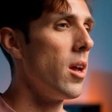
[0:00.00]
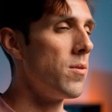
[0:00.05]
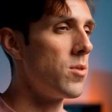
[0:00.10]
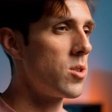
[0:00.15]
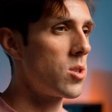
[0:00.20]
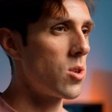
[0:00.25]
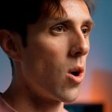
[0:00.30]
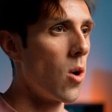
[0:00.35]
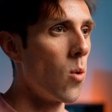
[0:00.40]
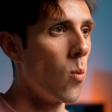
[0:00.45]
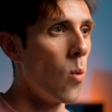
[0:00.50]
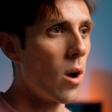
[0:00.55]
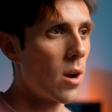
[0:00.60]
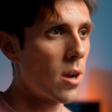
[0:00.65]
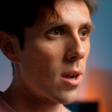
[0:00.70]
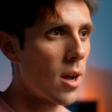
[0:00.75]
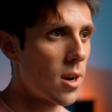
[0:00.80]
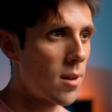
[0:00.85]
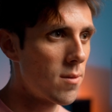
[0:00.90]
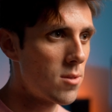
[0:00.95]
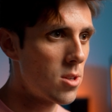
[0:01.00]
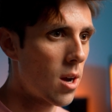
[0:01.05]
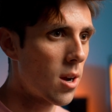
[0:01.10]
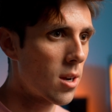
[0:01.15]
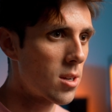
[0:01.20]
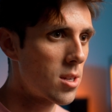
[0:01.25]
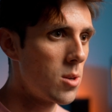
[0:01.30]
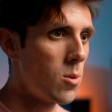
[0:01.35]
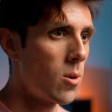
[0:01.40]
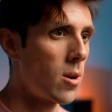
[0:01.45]
If so, what kind of
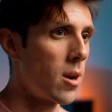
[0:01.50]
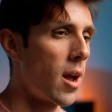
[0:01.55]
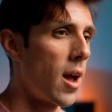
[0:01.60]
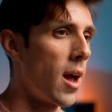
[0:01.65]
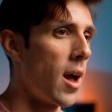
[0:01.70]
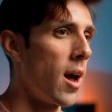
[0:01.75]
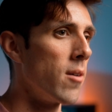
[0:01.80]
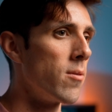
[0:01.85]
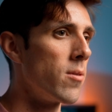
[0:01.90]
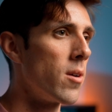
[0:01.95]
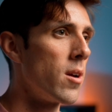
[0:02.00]
dog do you want to have?